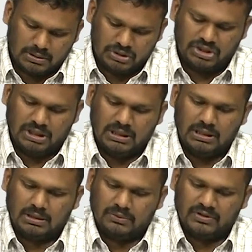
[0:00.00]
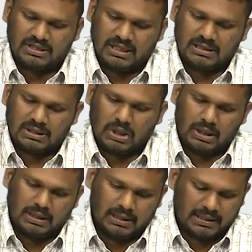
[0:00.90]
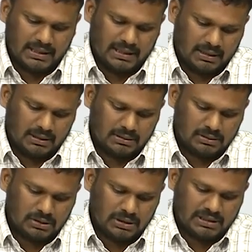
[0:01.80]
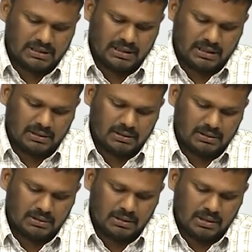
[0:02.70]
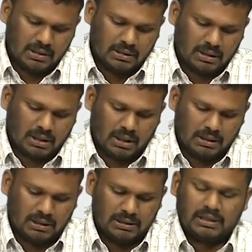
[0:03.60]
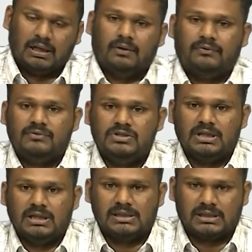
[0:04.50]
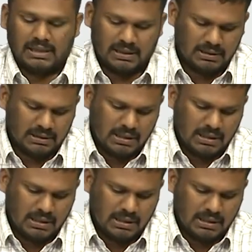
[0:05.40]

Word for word: G which has cardinality n, let us say the cardinality of G is n,